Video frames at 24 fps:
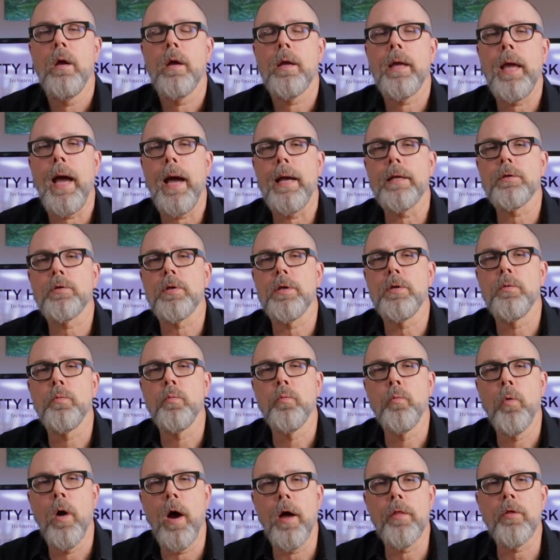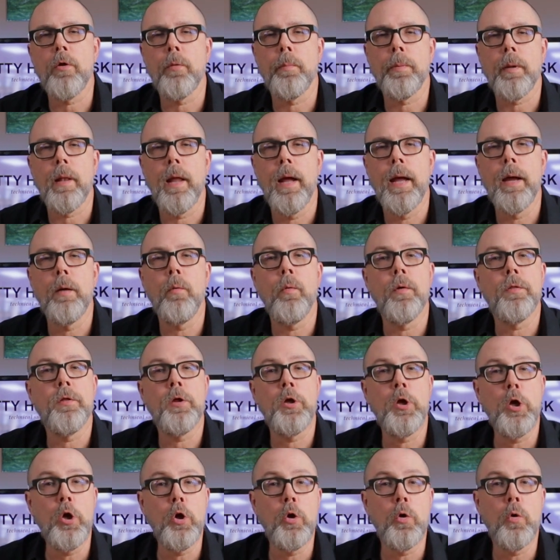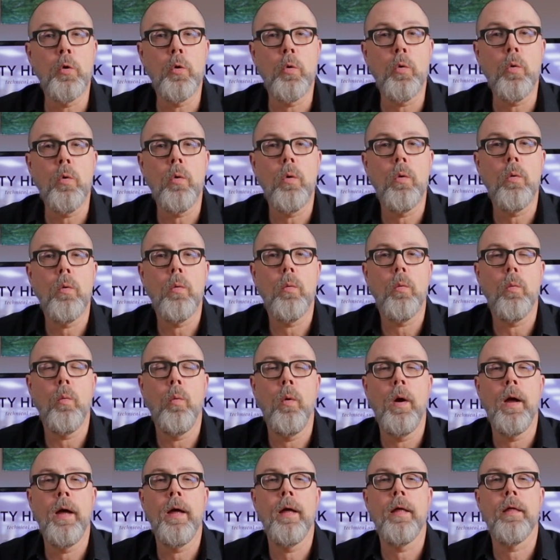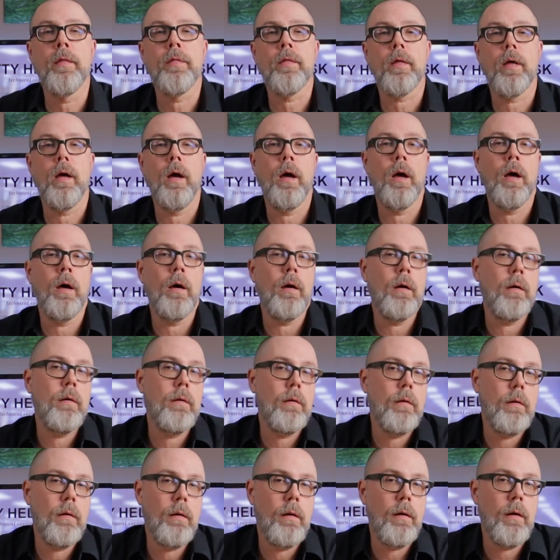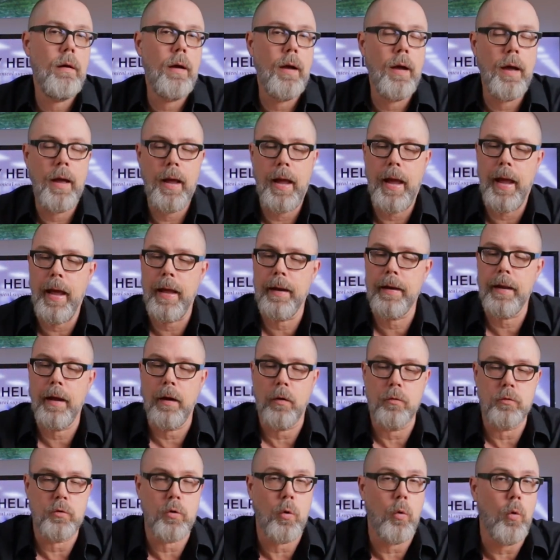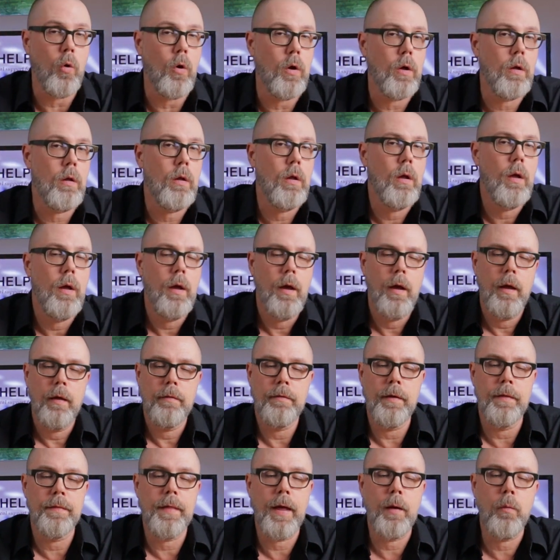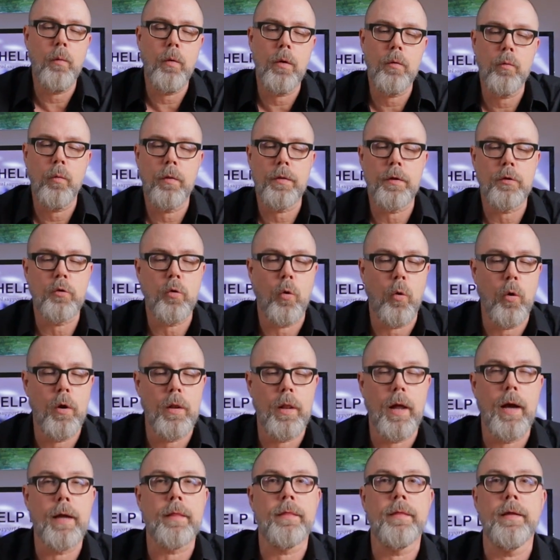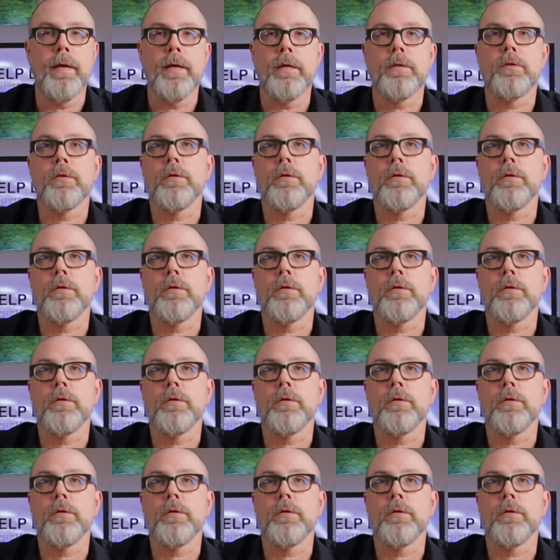cats would rather play with you with a handheld toy than they would with a toy like this.